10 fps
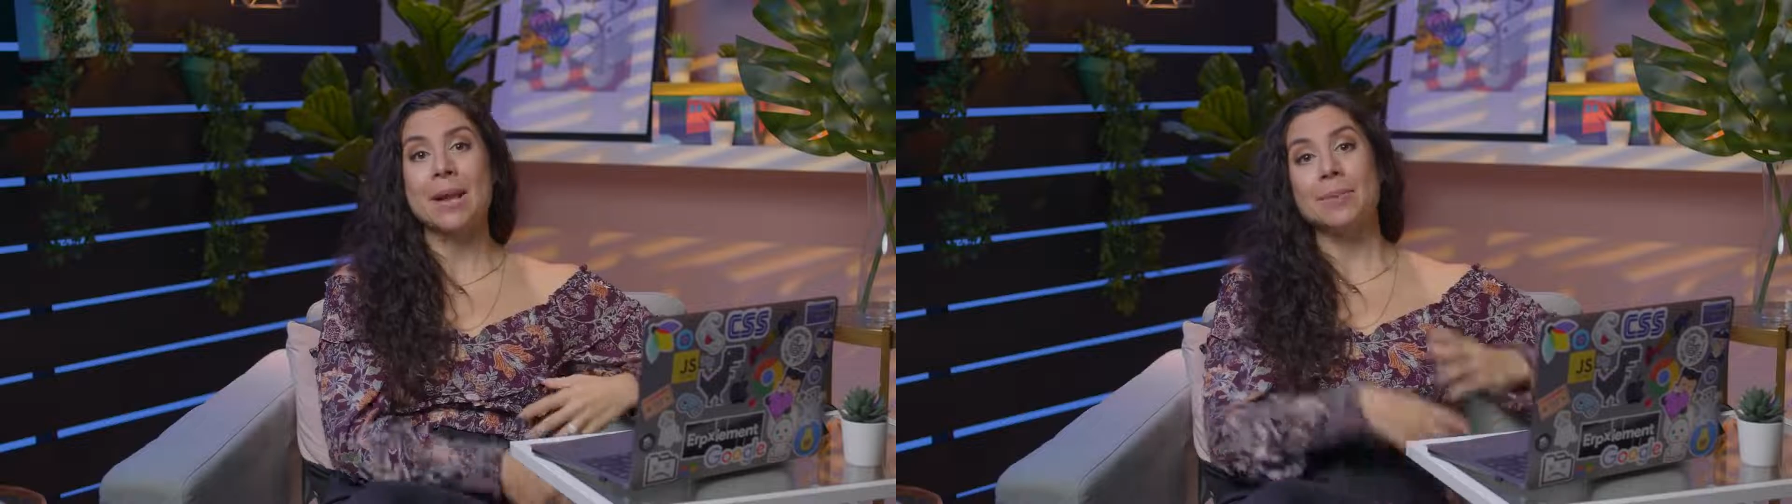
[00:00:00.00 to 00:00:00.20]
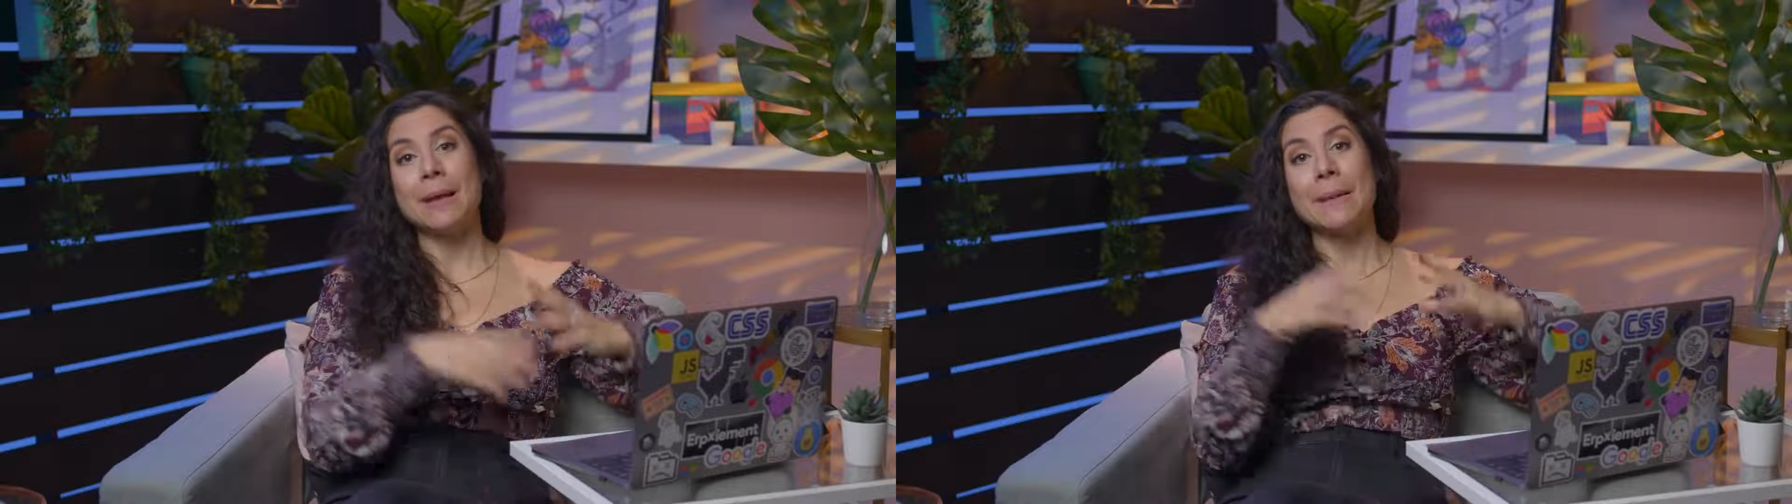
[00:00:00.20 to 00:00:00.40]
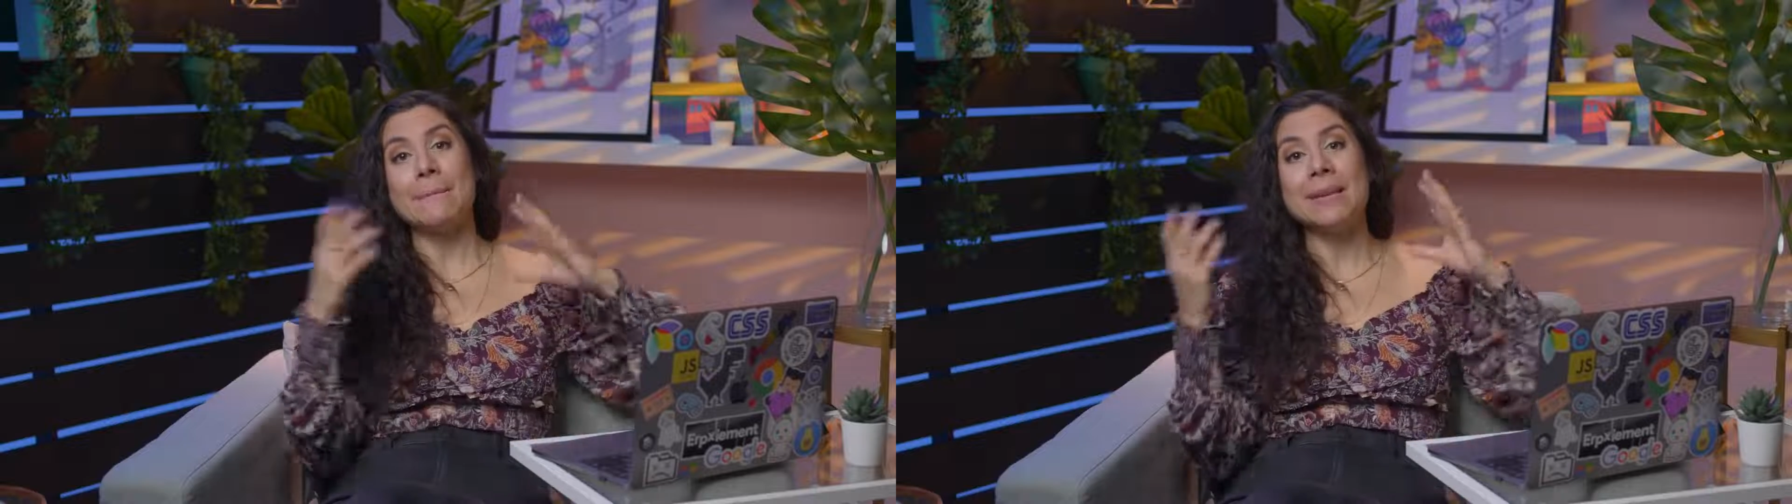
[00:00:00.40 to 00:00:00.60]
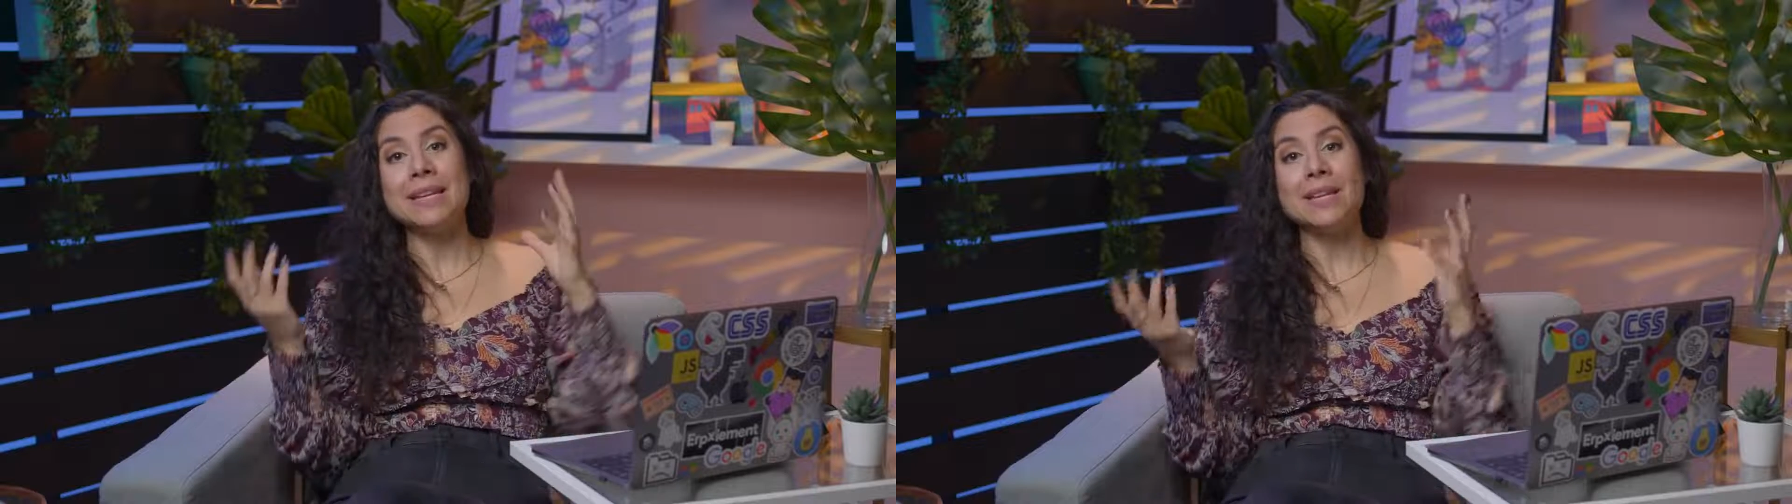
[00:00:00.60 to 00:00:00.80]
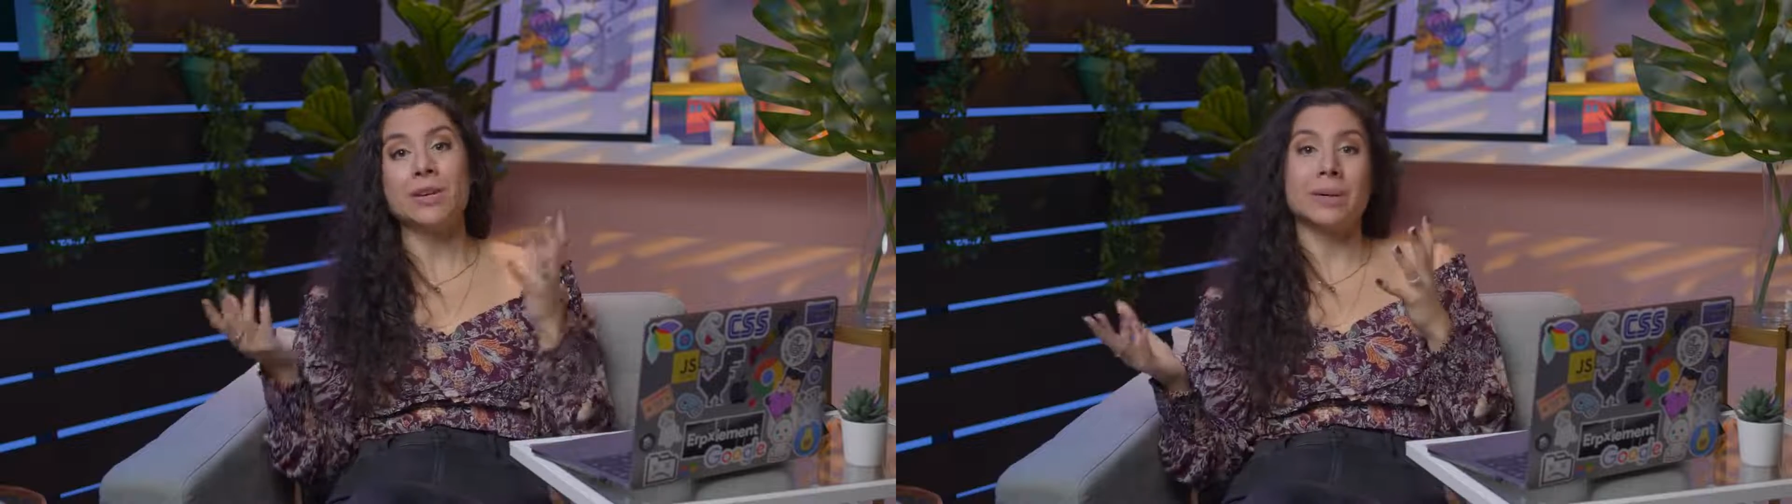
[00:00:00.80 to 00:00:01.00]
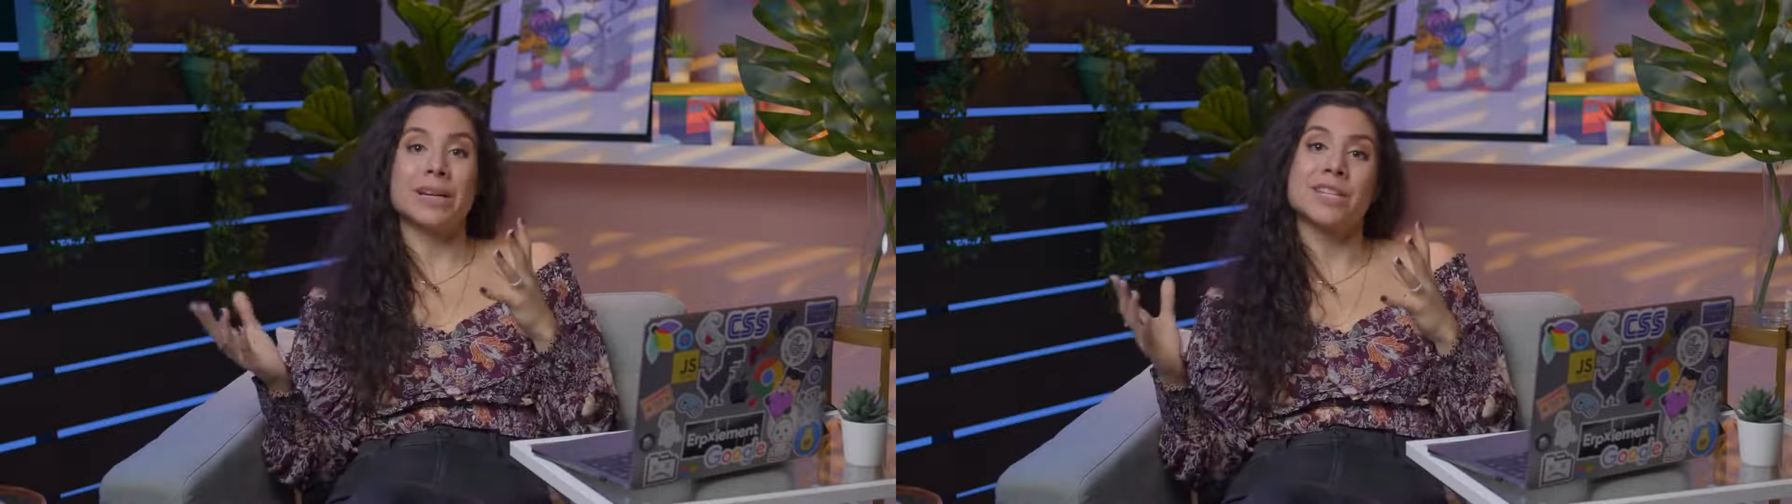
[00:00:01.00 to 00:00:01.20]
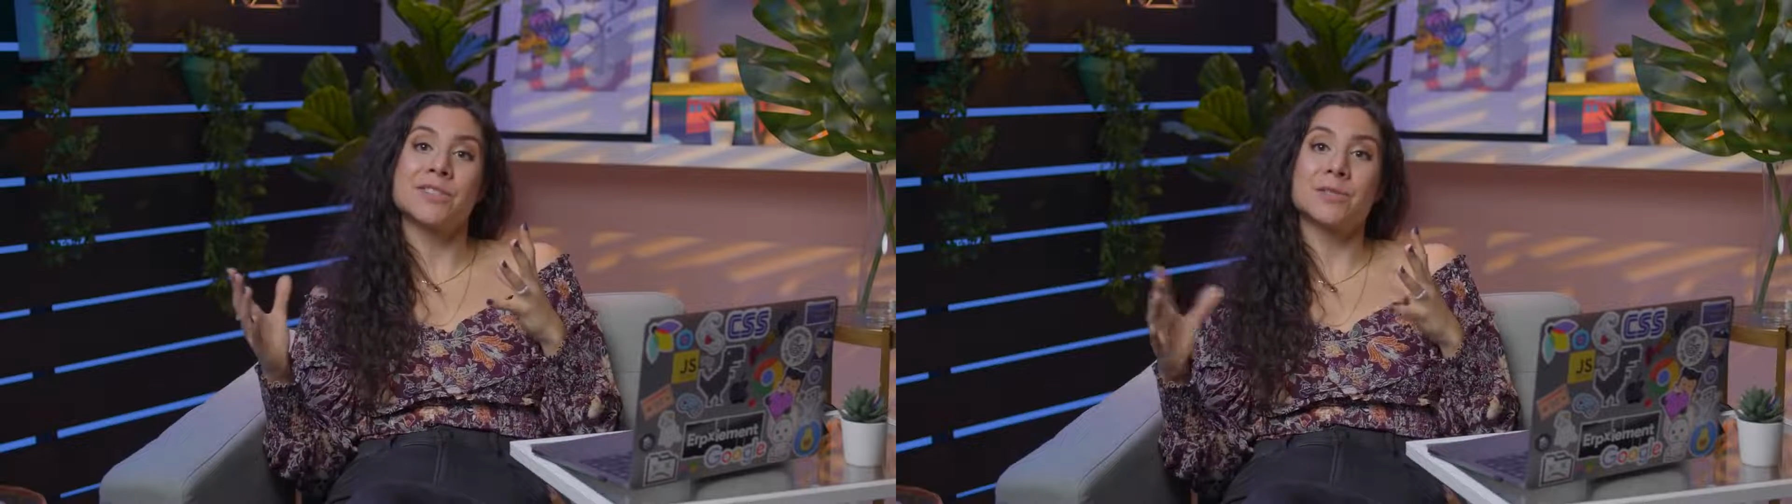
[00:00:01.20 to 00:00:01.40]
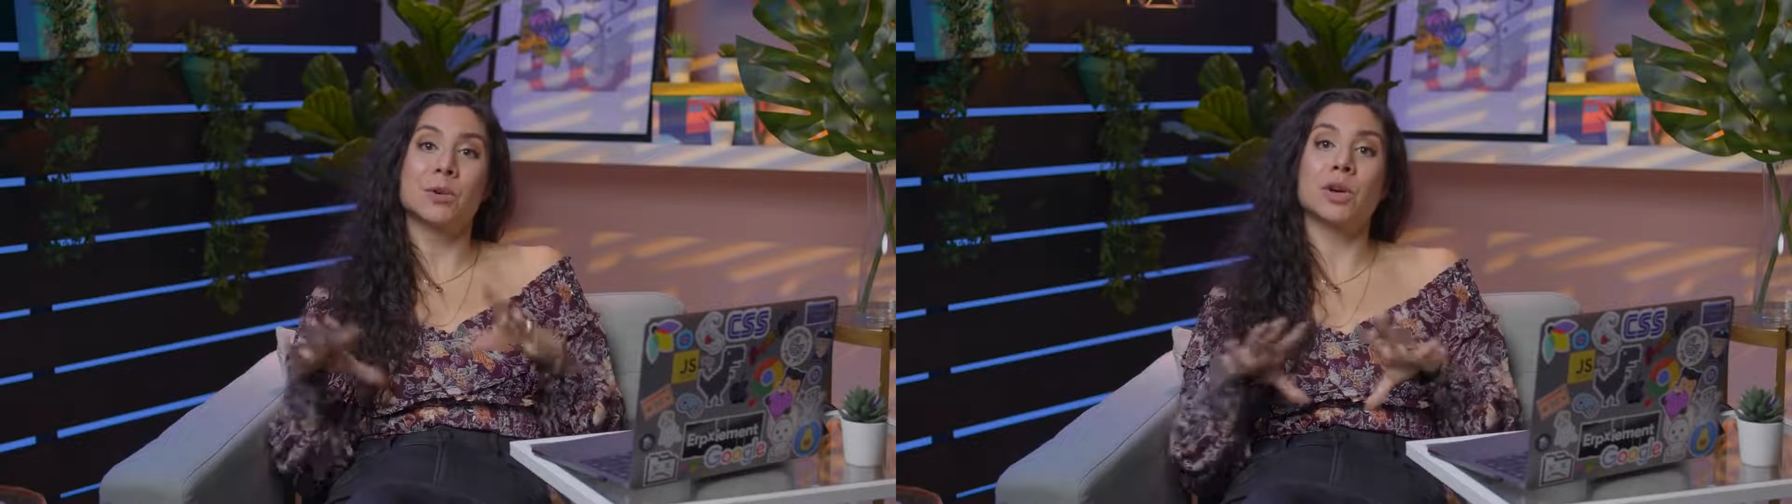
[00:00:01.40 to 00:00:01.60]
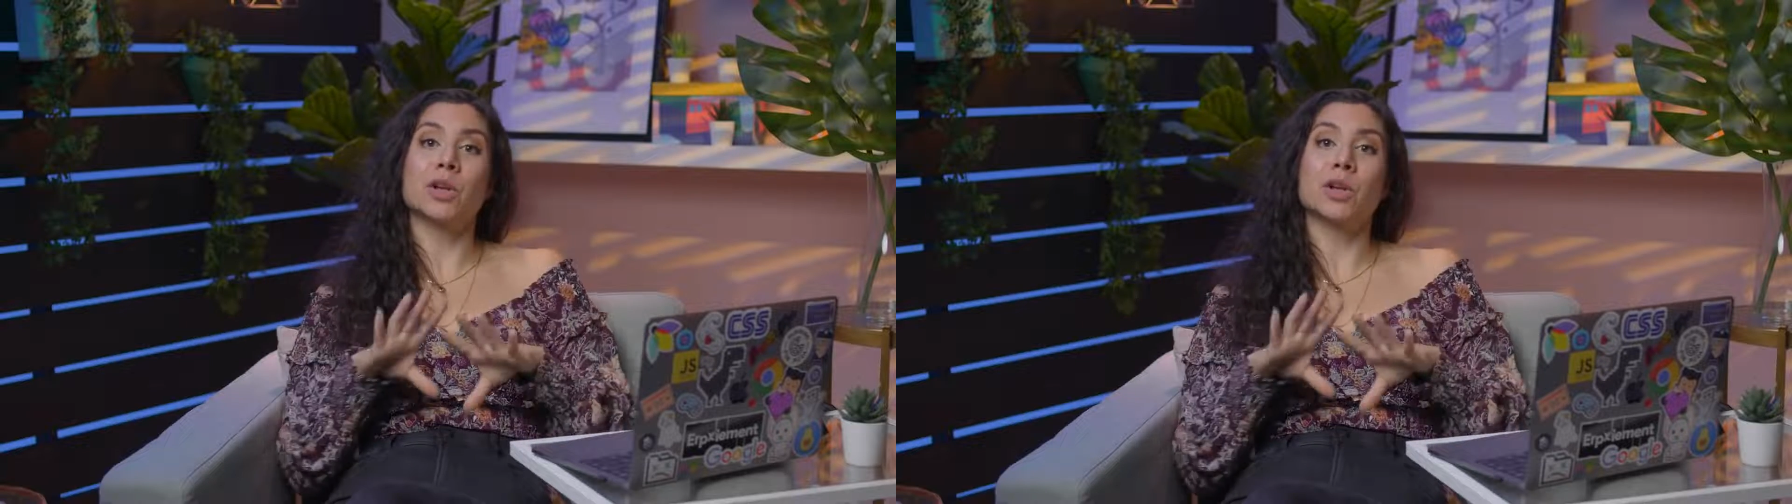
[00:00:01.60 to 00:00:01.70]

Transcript: and apply media queries for more